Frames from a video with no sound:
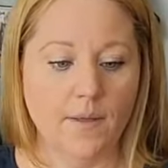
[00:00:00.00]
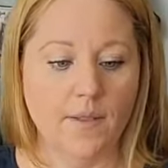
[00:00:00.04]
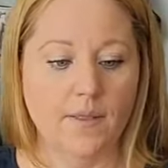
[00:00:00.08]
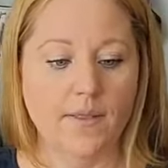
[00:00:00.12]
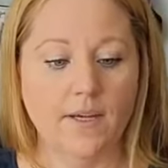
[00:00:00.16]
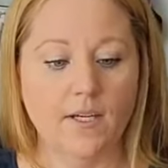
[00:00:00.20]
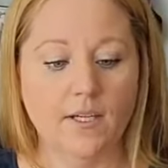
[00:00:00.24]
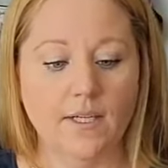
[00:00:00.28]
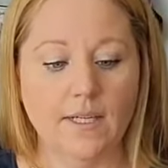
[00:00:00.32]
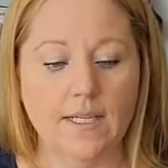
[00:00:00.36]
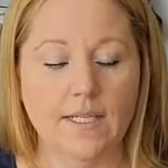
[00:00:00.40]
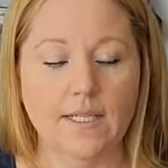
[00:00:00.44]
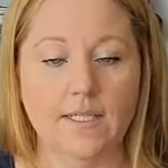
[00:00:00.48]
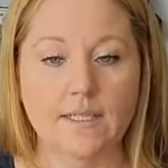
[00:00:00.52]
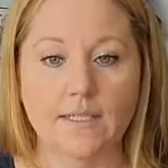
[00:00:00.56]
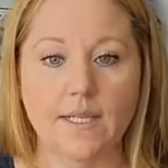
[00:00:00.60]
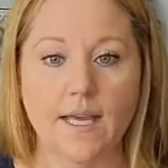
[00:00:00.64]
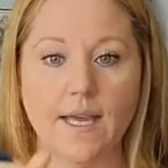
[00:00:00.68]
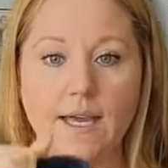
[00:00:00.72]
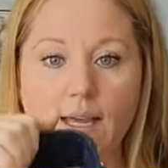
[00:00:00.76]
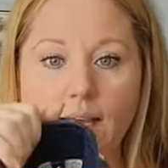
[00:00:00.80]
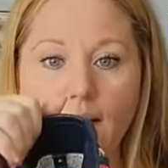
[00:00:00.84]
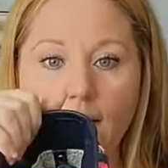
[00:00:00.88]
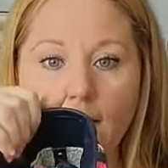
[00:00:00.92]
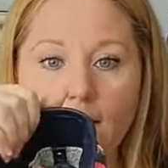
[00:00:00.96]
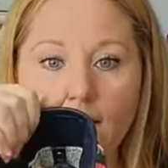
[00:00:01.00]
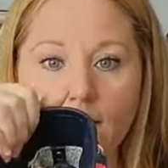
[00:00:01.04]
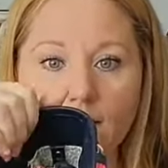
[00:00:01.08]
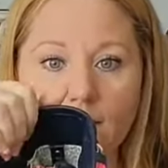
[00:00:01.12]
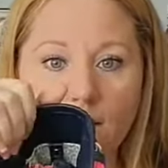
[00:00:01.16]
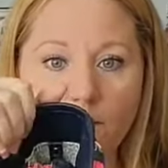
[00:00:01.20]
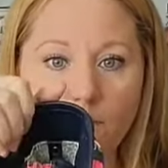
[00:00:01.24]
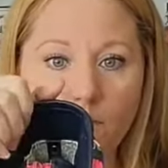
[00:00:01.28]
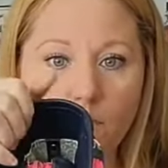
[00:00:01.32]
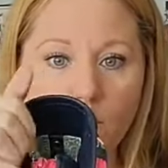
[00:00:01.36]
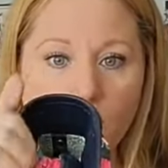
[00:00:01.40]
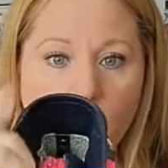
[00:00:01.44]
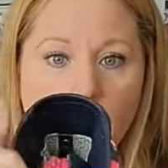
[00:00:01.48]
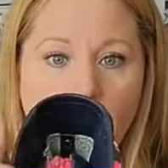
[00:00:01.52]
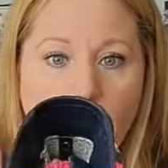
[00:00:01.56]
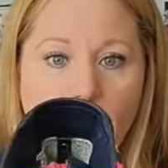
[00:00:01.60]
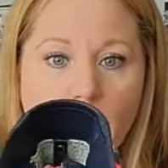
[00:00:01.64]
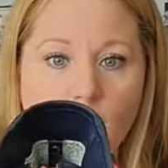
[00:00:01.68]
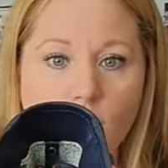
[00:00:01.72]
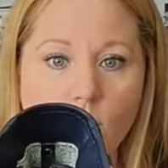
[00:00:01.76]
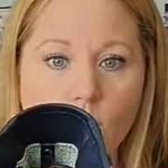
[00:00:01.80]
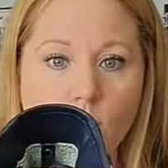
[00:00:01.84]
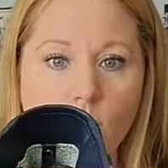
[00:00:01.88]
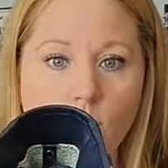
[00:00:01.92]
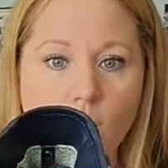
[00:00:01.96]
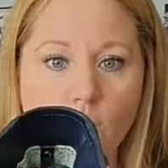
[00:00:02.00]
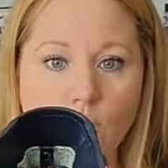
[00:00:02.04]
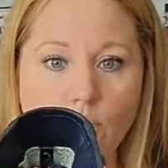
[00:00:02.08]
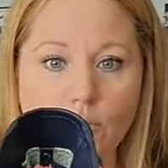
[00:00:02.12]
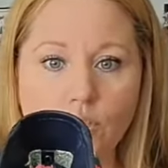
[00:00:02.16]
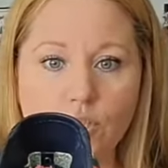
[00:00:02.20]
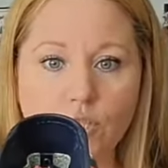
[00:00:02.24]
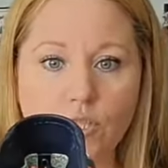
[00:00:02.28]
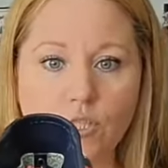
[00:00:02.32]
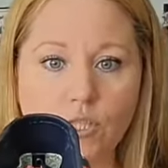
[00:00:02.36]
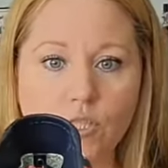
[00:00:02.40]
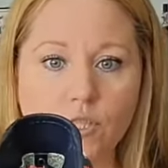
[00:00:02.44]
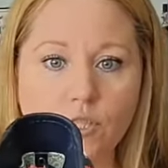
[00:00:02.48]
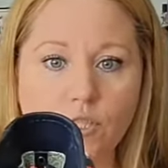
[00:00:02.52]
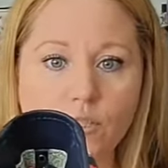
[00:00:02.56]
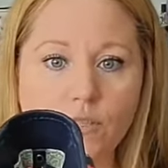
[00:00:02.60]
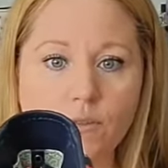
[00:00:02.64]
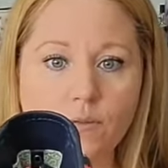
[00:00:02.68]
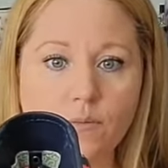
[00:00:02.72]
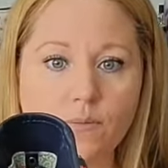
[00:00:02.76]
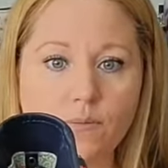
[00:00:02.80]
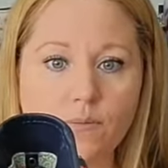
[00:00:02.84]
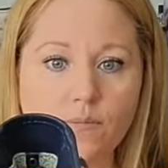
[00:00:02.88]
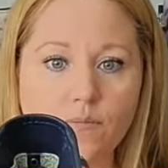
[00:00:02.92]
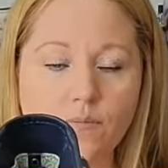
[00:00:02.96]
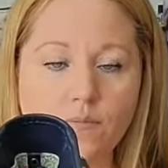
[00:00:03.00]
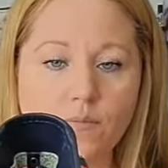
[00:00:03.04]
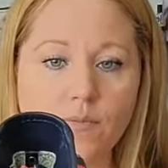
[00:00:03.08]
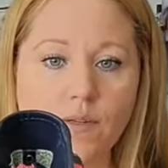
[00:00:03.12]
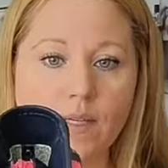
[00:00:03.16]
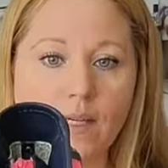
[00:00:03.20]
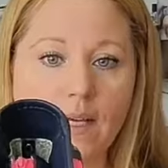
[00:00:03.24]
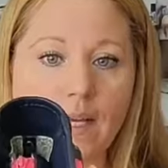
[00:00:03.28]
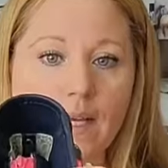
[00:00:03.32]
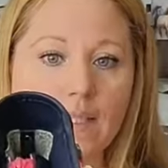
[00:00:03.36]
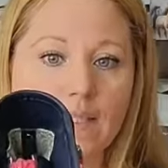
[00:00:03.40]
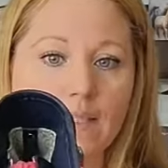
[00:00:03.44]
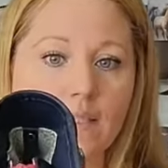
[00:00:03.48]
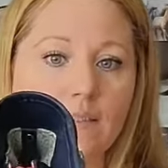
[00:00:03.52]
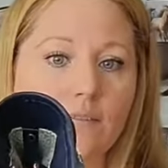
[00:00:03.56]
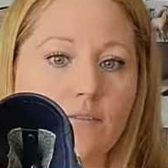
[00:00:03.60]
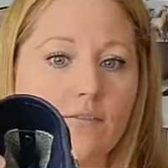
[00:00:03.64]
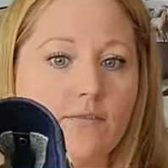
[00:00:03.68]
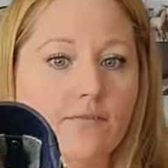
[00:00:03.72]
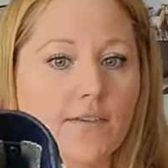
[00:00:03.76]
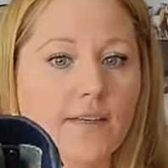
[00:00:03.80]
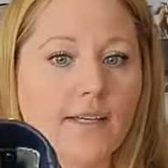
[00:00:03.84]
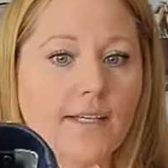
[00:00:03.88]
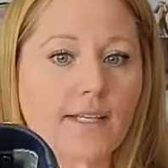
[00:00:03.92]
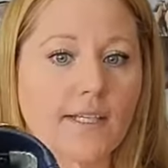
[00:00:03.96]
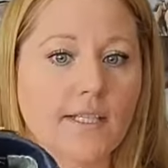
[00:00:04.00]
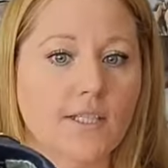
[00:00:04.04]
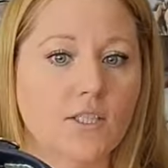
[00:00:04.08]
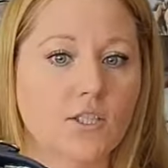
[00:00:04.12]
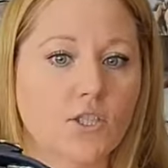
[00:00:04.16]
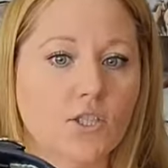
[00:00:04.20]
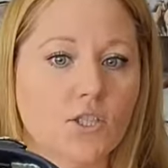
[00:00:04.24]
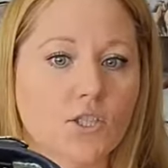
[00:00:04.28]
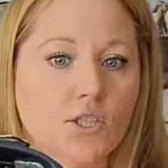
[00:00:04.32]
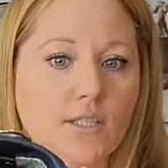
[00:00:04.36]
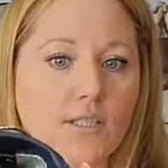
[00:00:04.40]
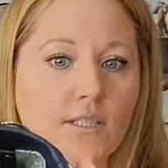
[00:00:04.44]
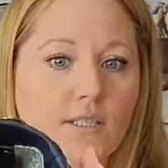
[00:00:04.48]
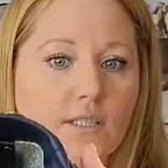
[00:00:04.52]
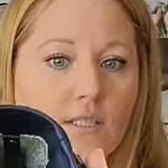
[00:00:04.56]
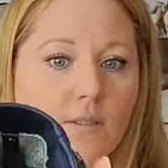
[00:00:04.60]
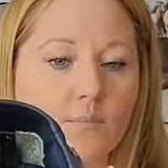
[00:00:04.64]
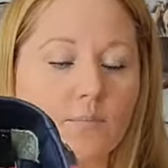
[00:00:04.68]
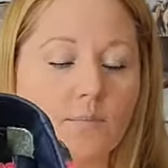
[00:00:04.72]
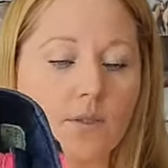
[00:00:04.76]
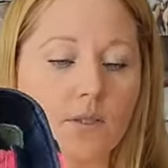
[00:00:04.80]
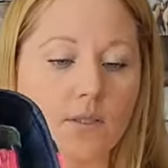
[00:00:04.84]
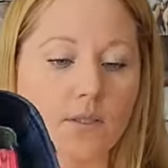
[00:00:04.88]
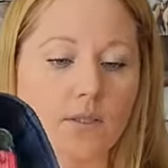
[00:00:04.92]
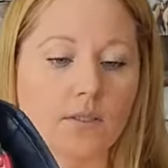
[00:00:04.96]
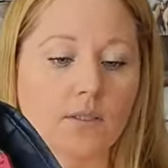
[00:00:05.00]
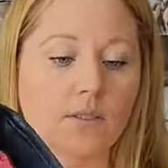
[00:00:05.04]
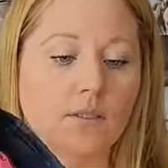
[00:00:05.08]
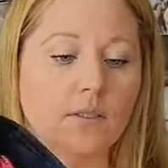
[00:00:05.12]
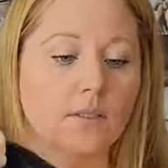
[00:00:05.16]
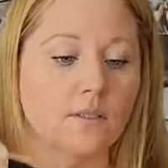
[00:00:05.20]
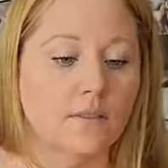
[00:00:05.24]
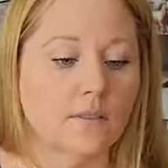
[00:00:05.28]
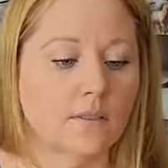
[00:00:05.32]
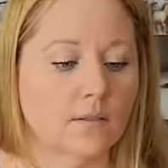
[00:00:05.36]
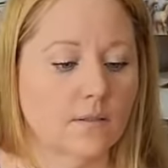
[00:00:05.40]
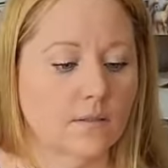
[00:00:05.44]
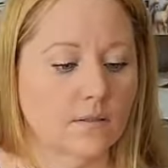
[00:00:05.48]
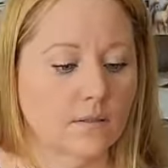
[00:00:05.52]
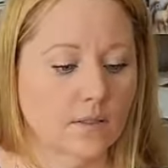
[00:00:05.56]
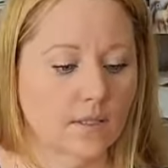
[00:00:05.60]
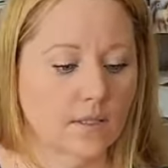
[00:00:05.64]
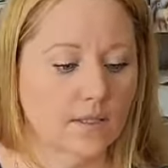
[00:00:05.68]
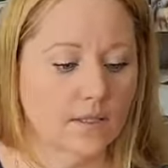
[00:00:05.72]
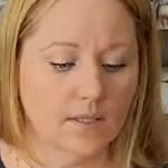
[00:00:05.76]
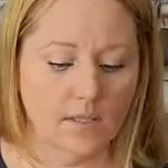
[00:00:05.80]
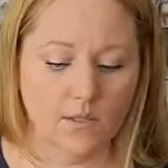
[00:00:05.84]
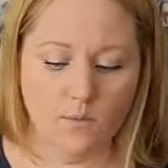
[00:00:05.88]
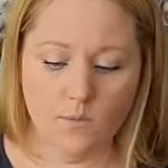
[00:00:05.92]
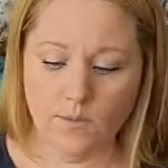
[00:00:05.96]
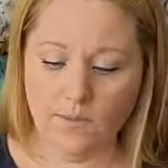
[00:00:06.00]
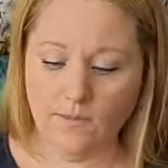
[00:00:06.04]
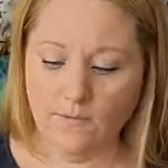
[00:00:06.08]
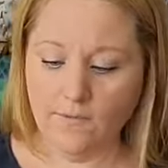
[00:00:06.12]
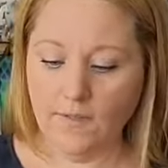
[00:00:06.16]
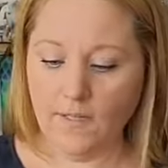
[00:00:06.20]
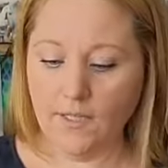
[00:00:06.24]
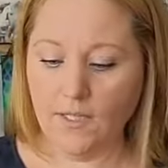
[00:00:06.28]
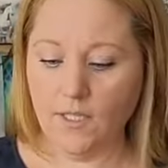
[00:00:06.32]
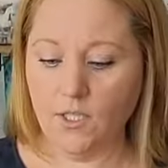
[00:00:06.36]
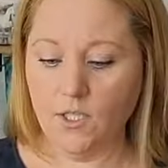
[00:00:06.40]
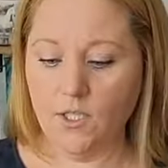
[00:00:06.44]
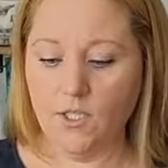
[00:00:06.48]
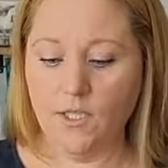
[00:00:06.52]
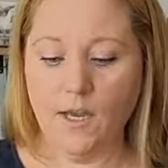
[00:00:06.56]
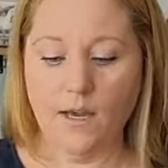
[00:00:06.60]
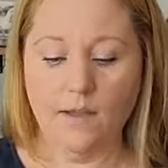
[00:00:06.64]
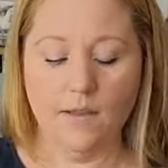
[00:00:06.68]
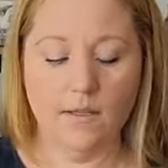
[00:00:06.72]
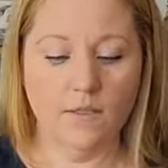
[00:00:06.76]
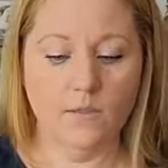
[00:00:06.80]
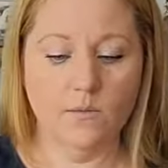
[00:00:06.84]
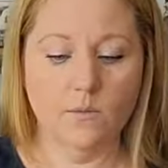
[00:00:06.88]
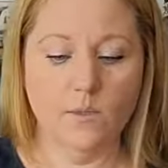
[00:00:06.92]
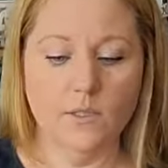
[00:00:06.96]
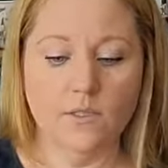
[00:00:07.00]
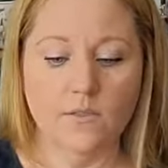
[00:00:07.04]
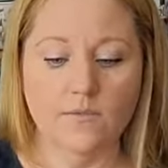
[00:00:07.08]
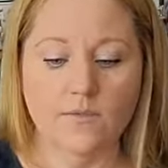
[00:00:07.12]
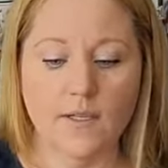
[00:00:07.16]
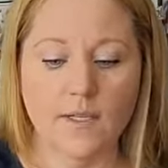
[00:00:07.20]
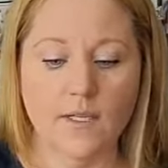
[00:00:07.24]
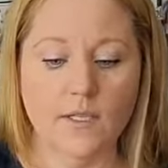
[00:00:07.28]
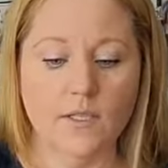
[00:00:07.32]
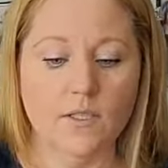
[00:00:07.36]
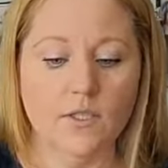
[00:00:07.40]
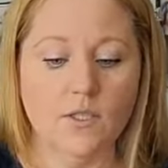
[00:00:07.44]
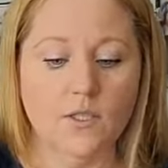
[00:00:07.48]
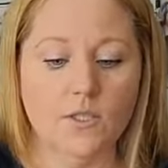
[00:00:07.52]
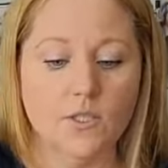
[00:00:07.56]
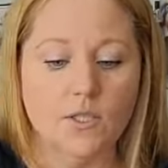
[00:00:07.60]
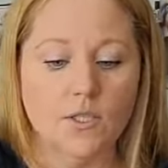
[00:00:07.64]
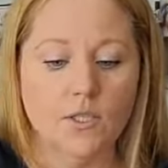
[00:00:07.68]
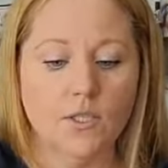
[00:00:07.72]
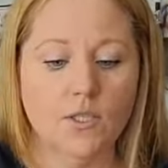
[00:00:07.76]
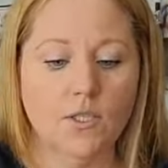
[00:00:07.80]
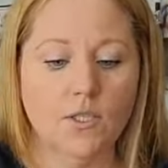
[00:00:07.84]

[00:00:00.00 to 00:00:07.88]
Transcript: There is a zipper panel closure. It's a finished zipper. Is this one finished? Yeah, this one's finished.